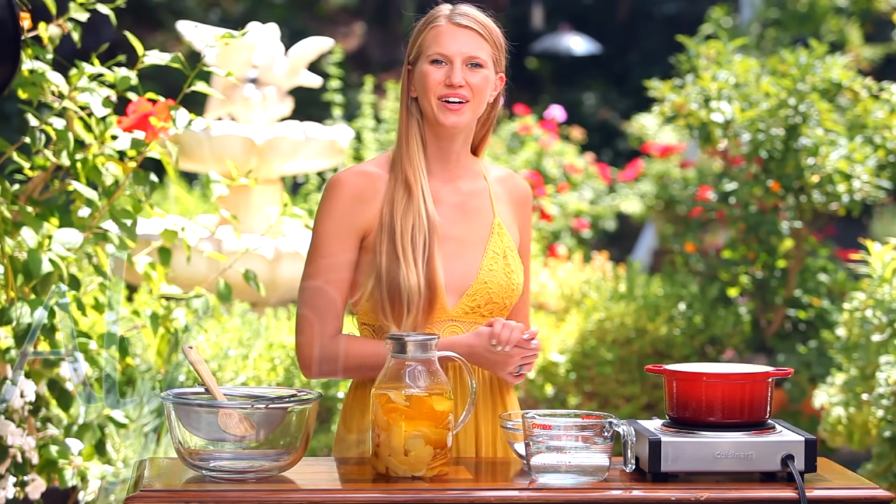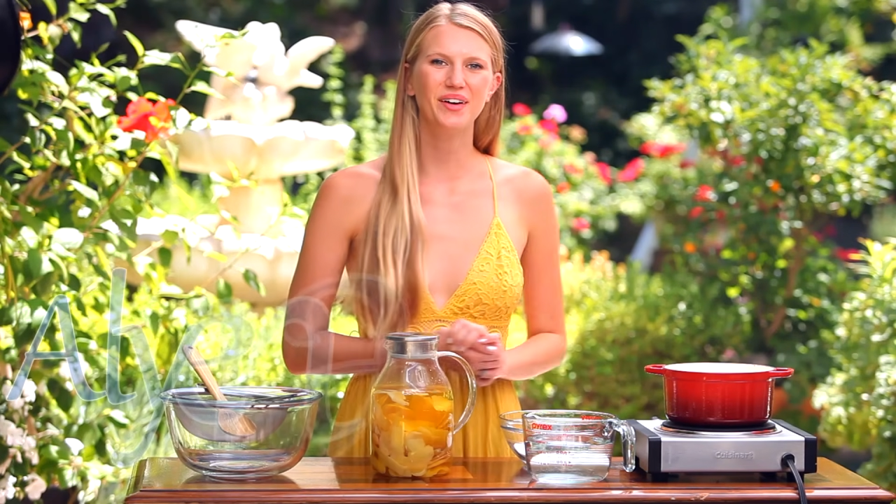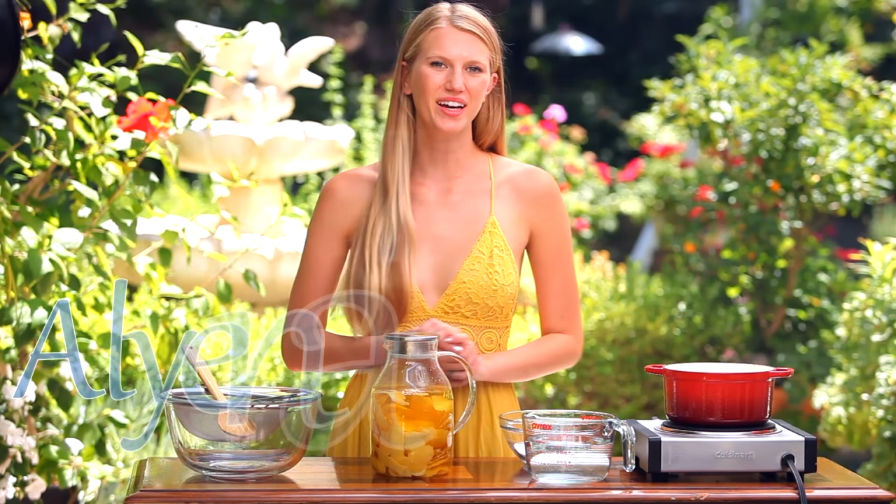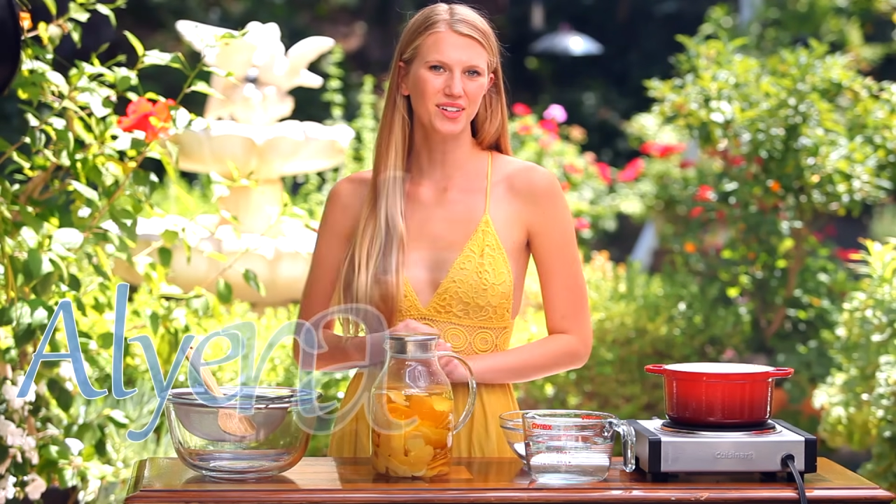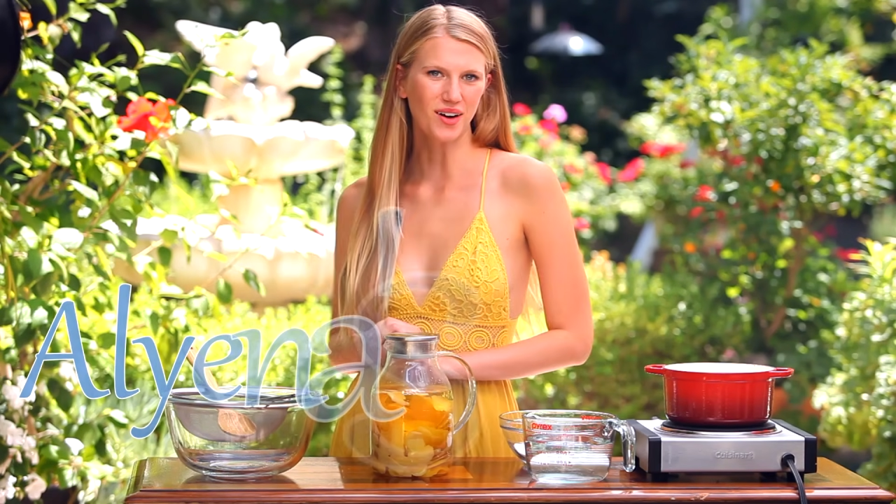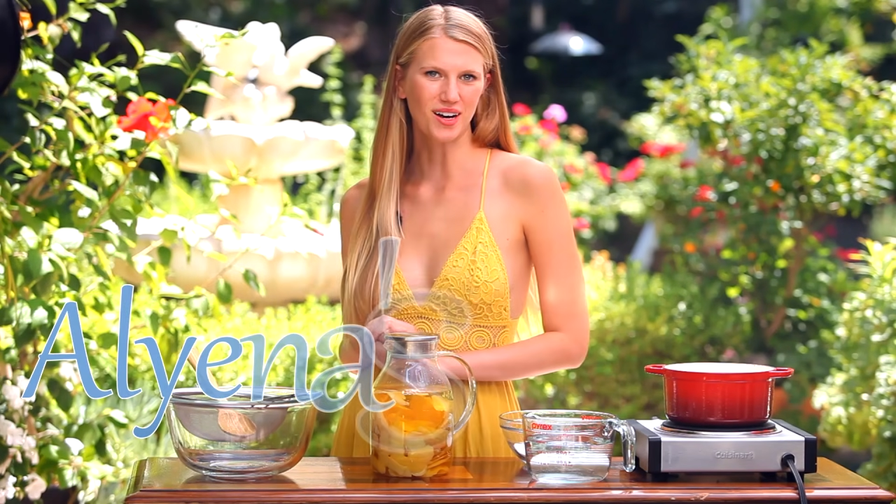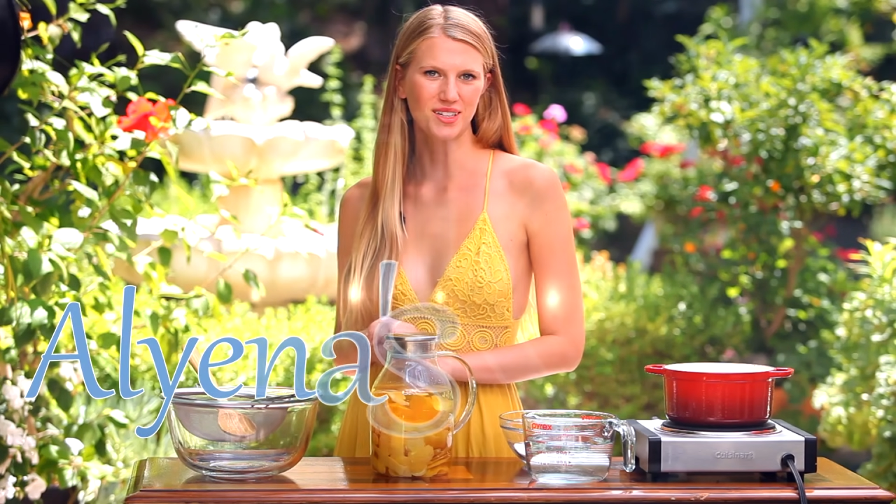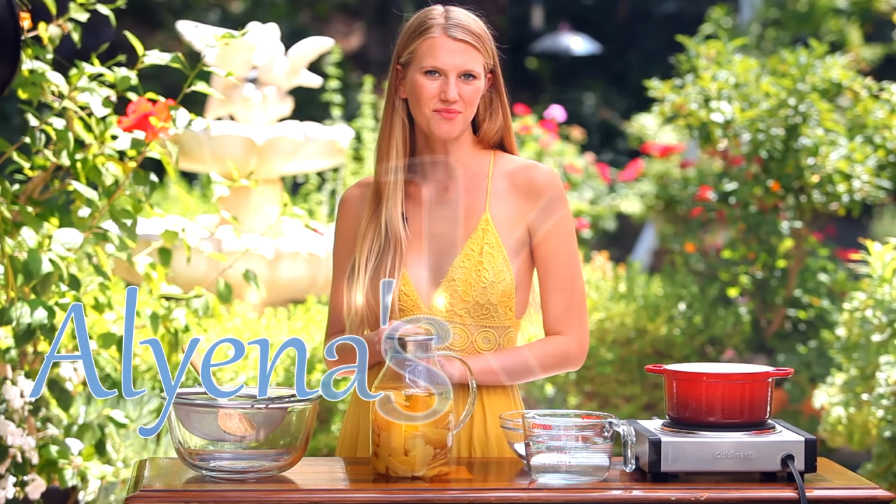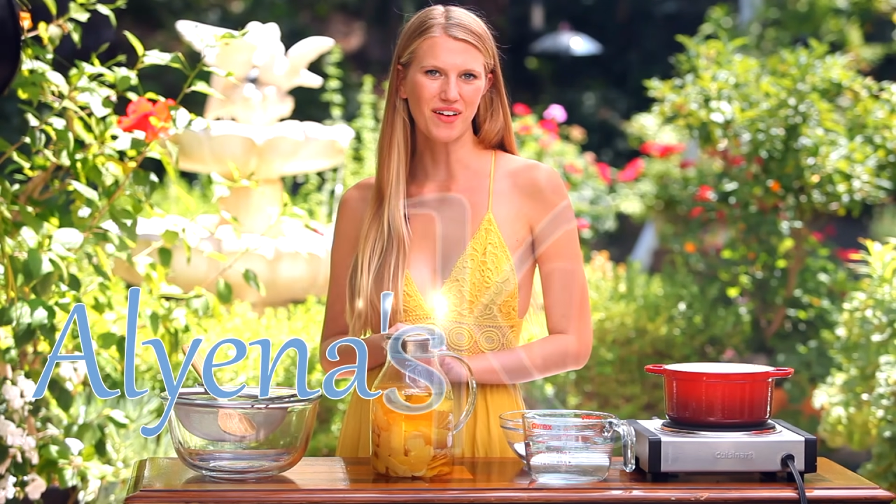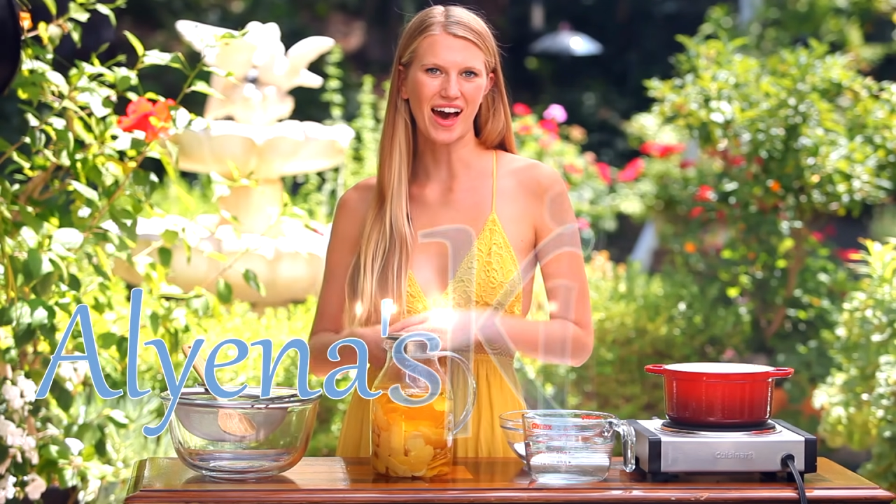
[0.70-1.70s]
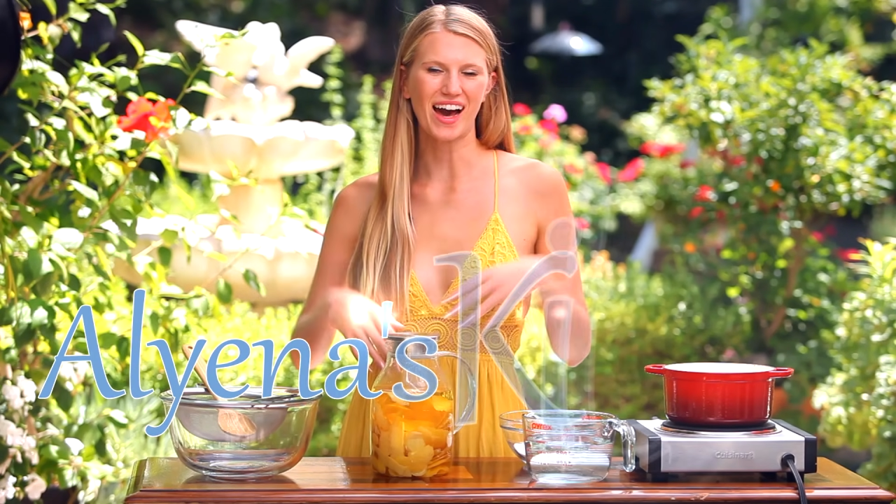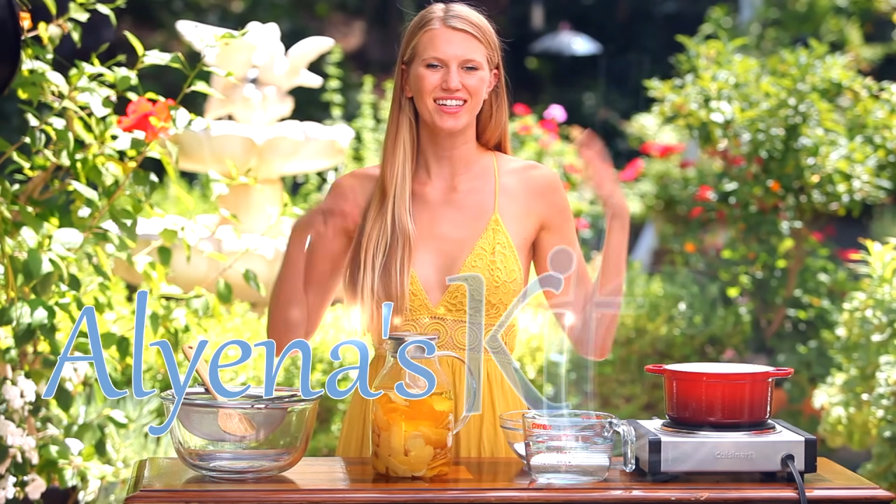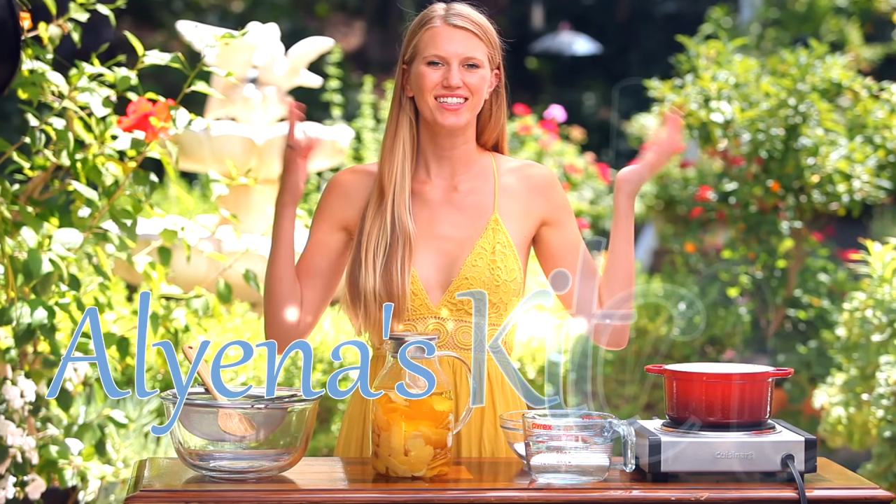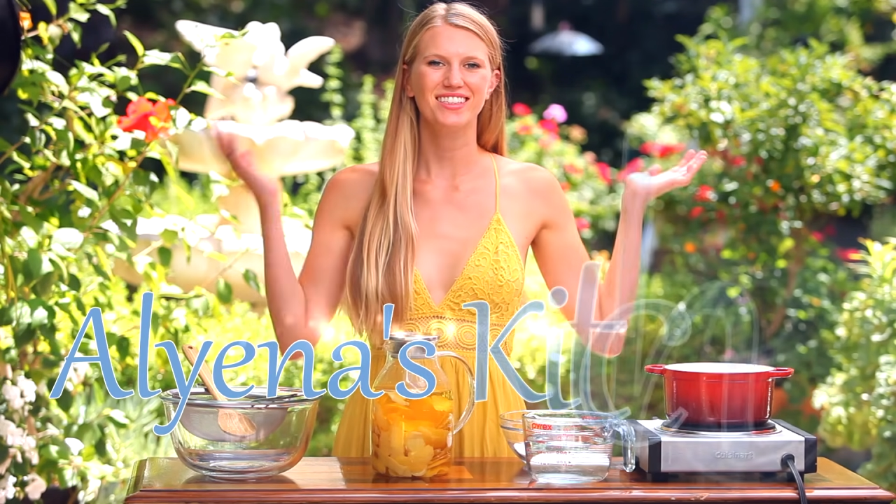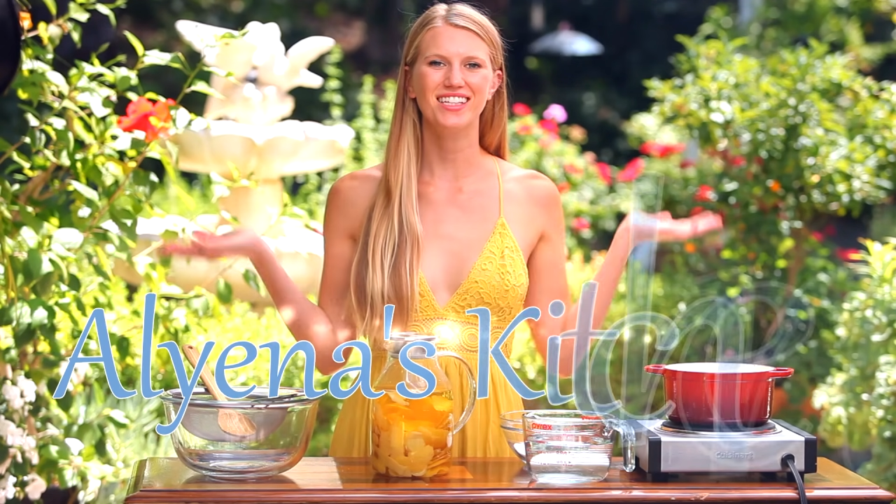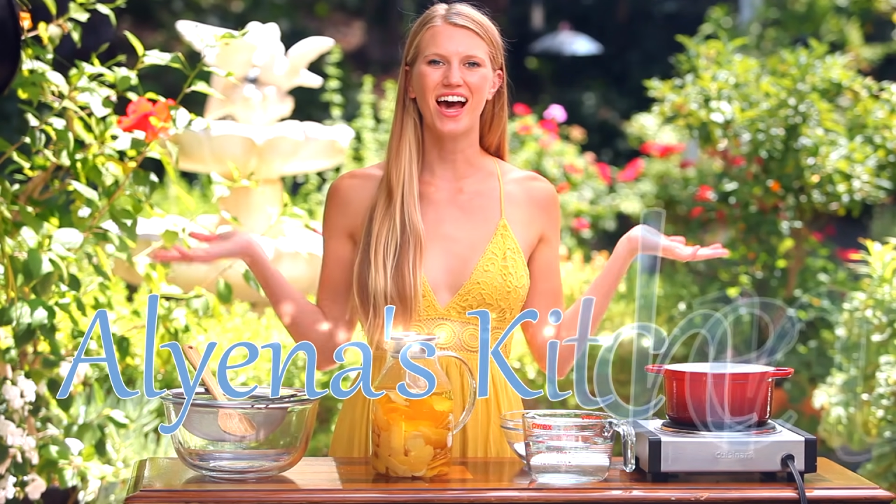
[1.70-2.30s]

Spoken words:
and welcome back to